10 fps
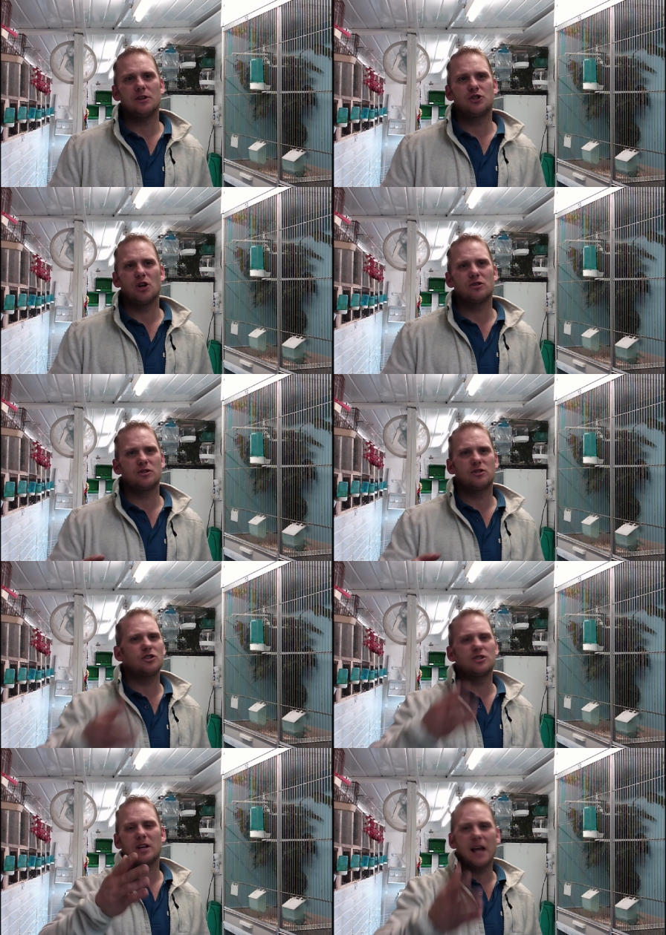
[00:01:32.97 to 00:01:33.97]
just
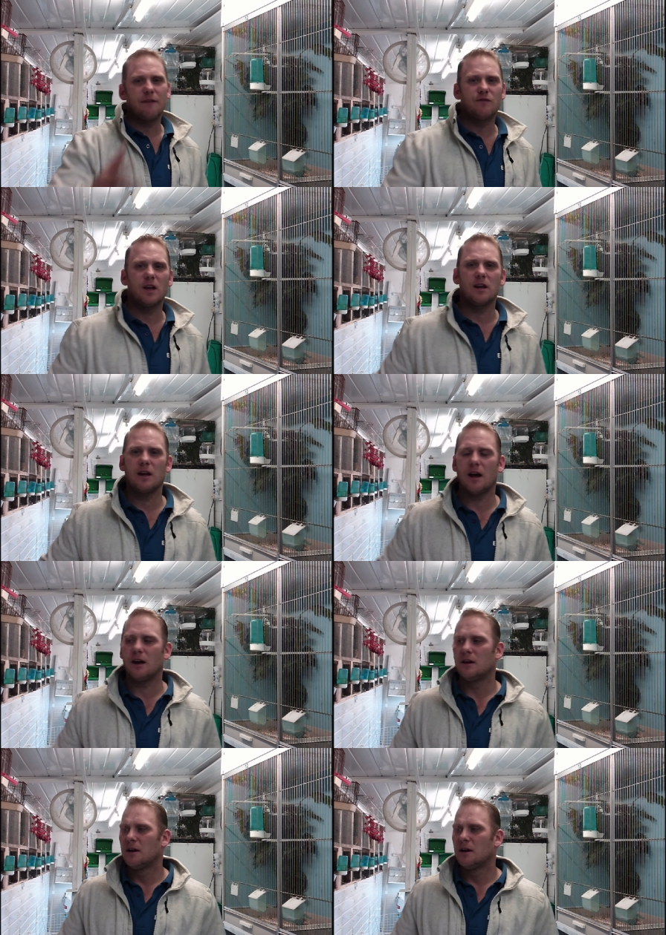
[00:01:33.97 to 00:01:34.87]
just to get the uh,